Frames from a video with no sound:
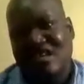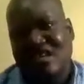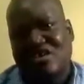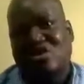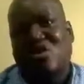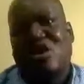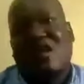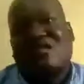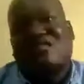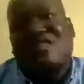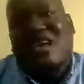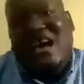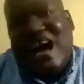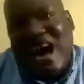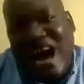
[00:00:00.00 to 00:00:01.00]
So
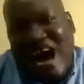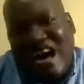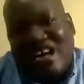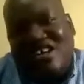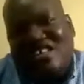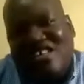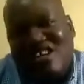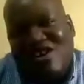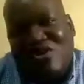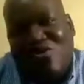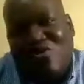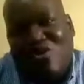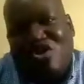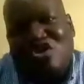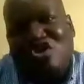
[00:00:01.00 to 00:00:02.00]
the ark
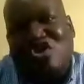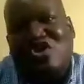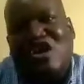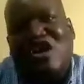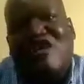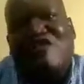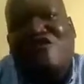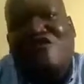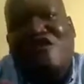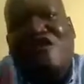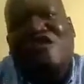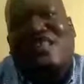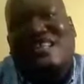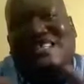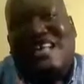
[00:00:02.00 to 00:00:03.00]
was
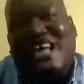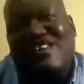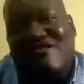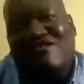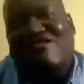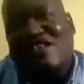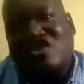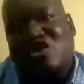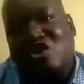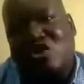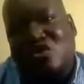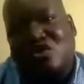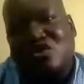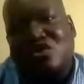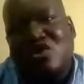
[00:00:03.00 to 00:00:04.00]
for the
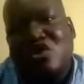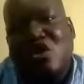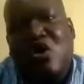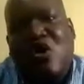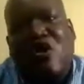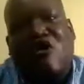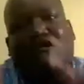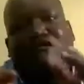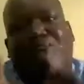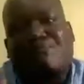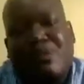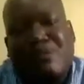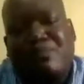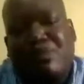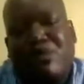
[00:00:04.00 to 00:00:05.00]
salvation of
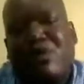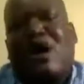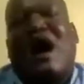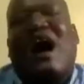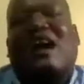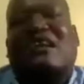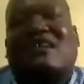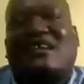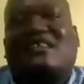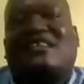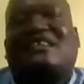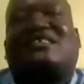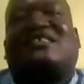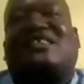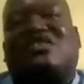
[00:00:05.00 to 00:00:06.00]
people
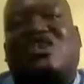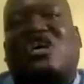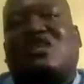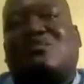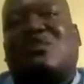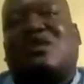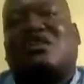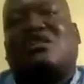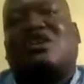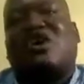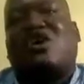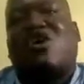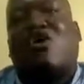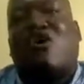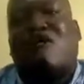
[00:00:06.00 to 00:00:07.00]
against the judgment
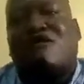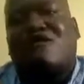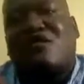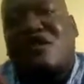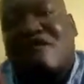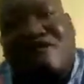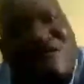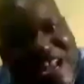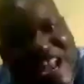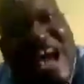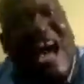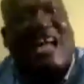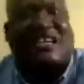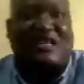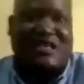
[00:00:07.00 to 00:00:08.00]
of
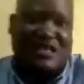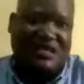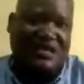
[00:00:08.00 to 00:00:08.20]
flood.